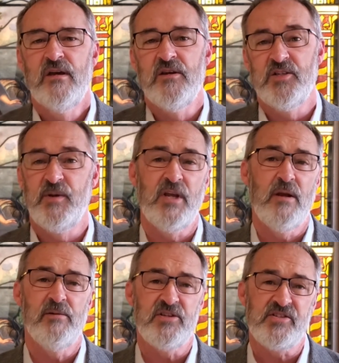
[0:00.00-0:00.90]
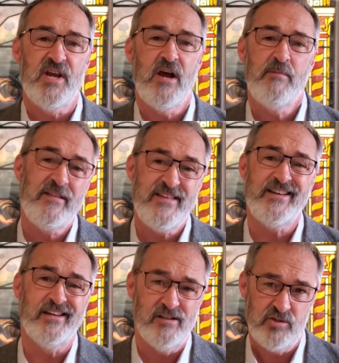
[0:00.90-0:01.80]
is being able to see how my
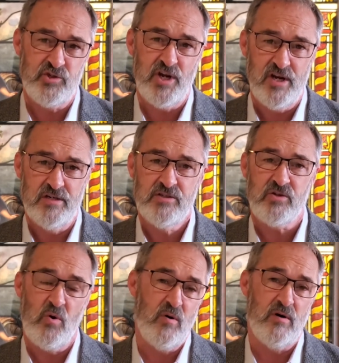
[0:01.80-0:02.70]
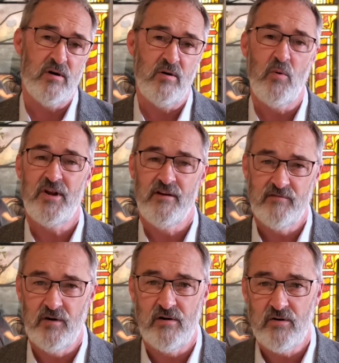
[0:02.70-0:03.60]
thinking has changed or what I've
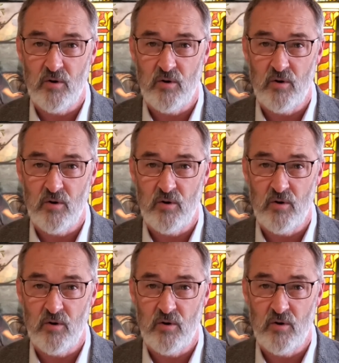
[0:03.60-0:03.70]
learned,